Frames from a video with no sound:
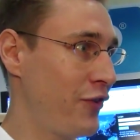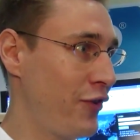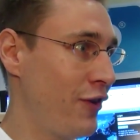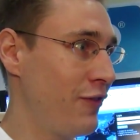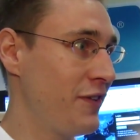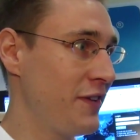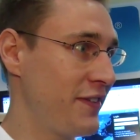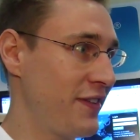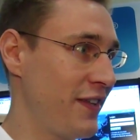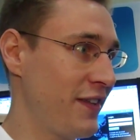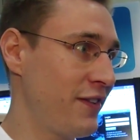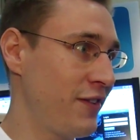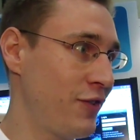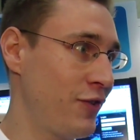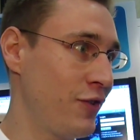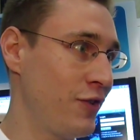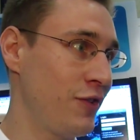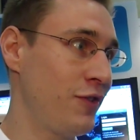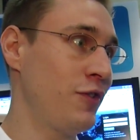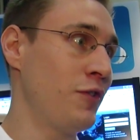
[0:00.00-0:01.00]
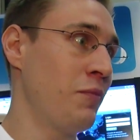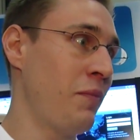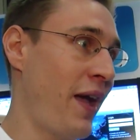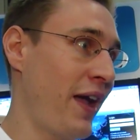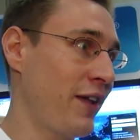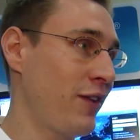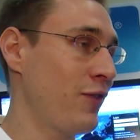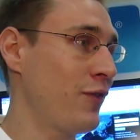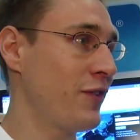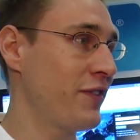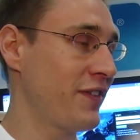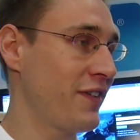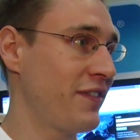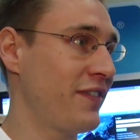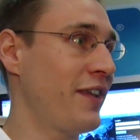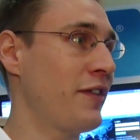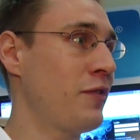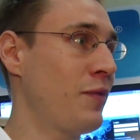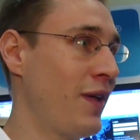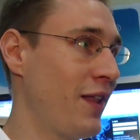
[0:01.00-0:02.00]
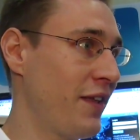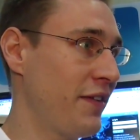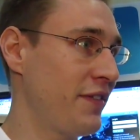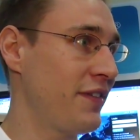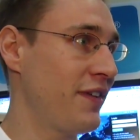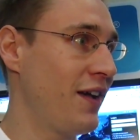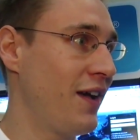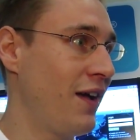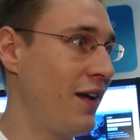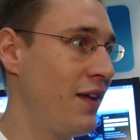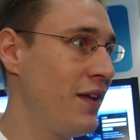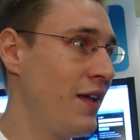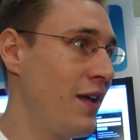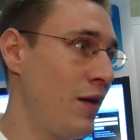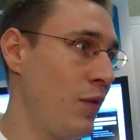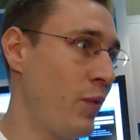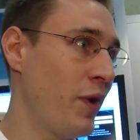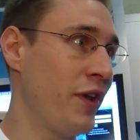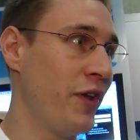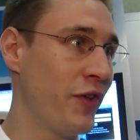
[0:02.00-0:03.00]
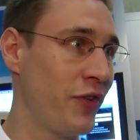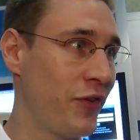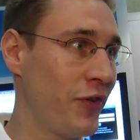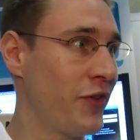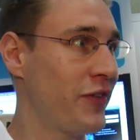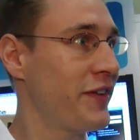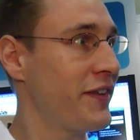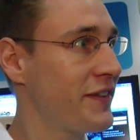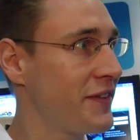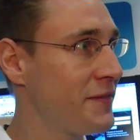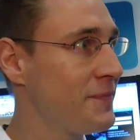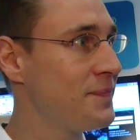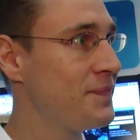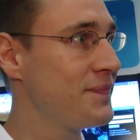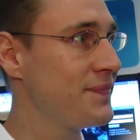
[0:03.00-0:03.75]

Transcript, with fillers: services to Mac users as well as Windows users.